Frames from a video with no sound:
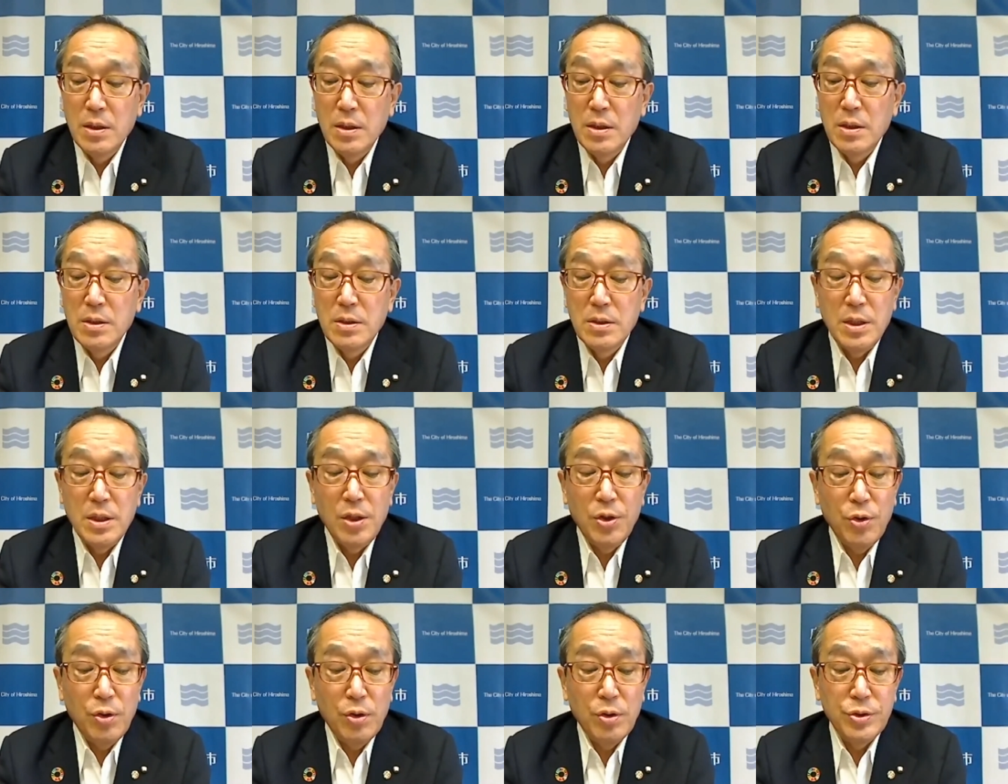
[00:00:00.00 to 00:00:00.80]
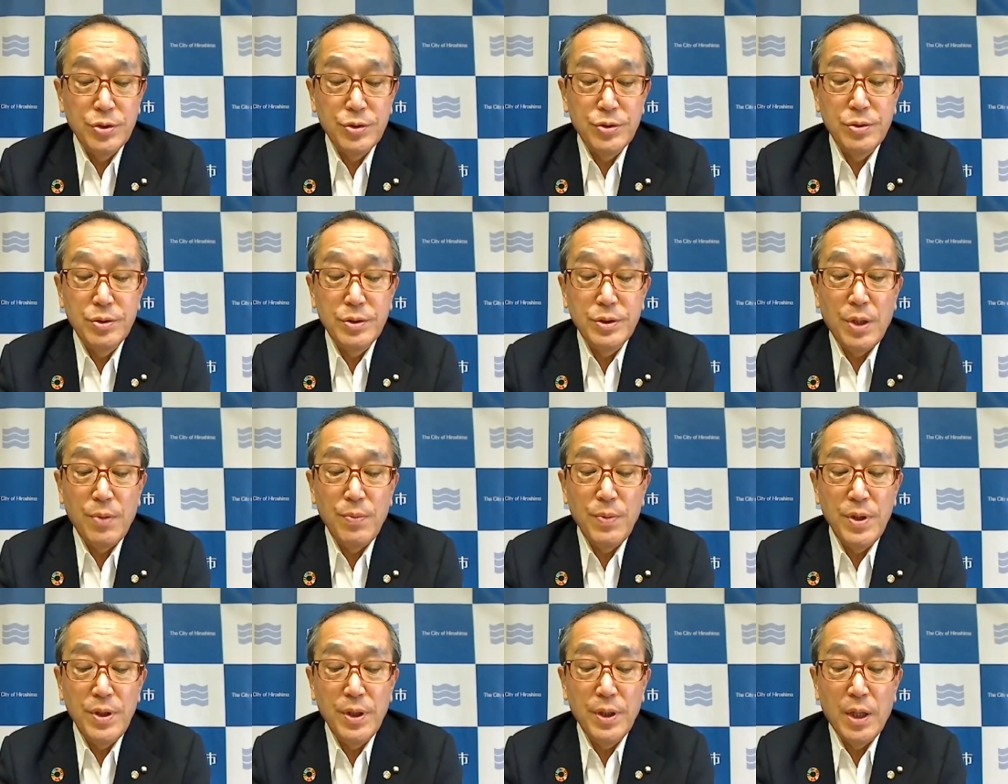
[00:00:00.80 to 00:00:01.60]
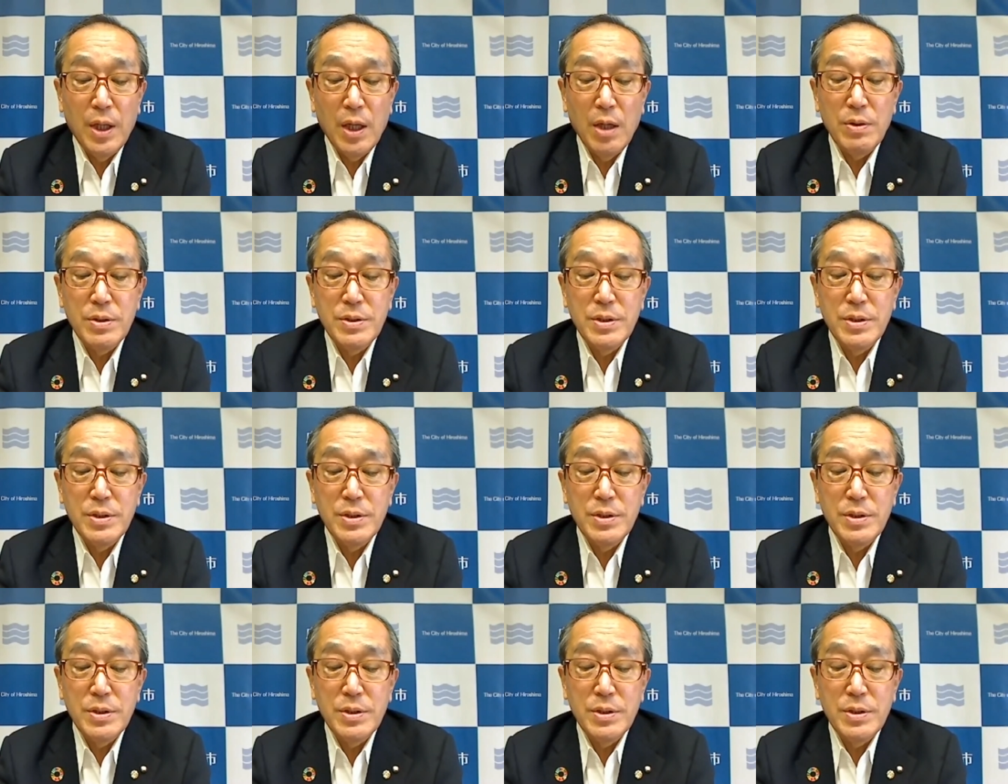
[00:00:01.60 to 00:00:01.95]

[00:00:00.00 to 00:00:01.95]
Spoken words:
to proclaim the will of